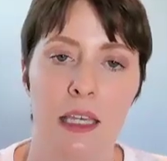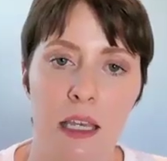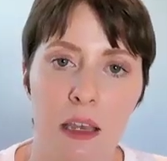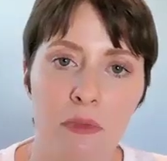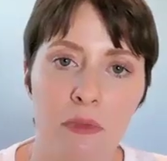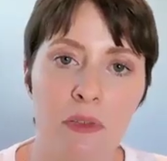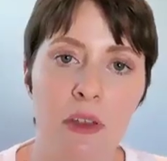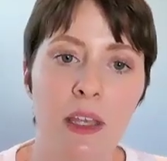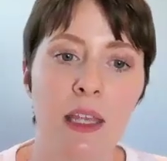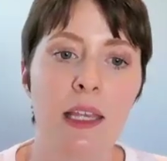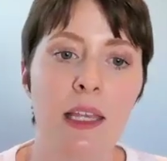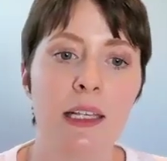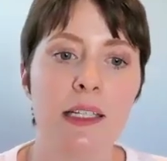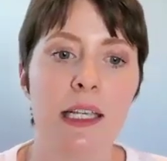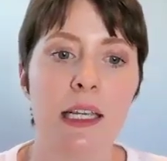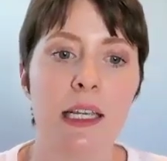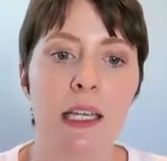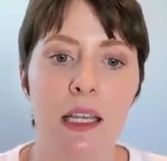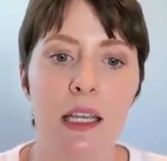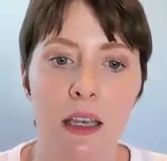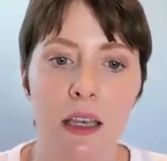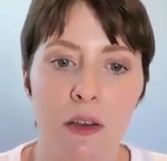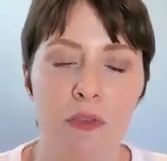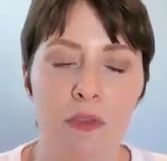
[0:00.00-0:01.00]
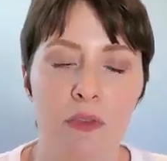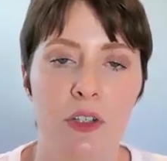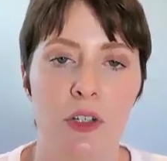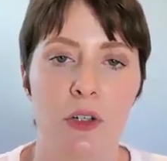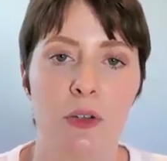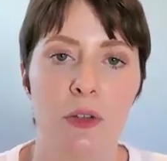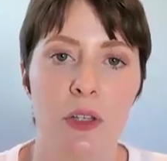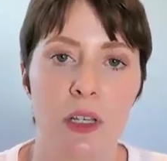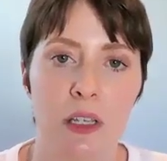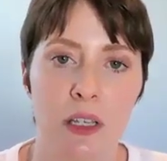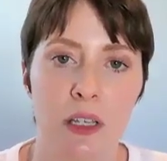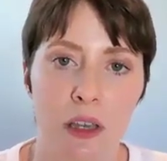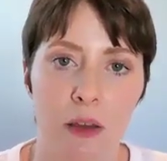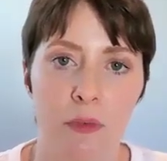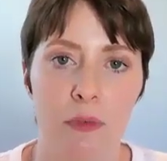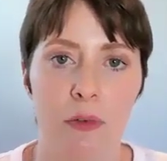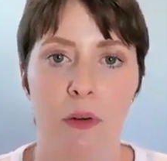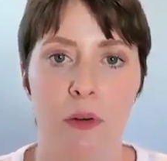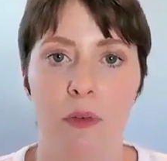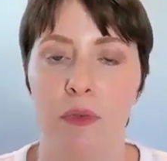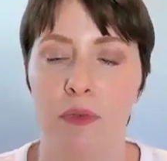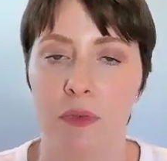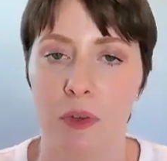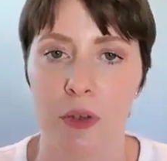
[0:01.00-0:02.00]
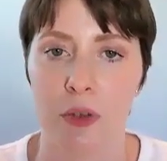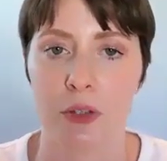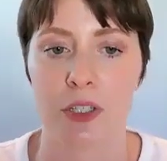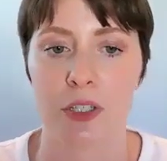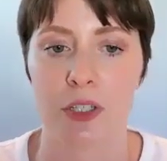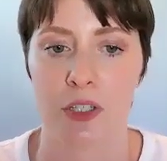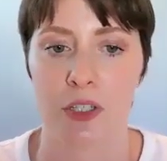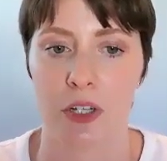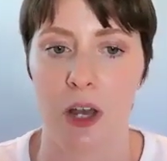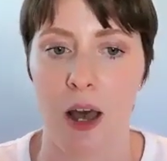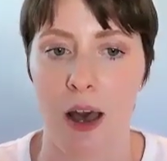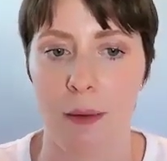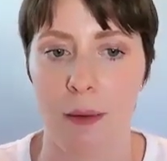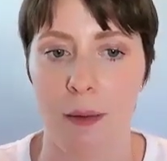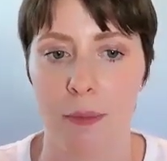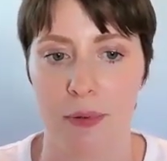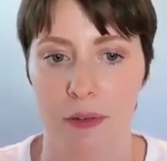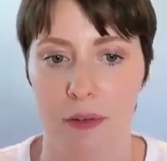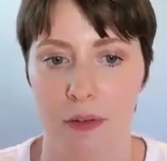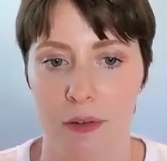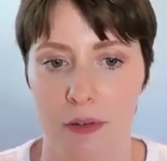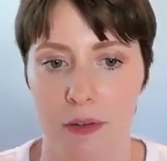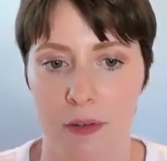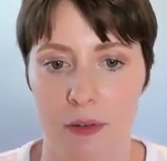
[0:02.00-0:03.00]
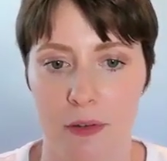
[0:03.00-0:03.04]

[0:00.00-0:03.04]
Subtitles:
Giving is a gift to the giver, full stop.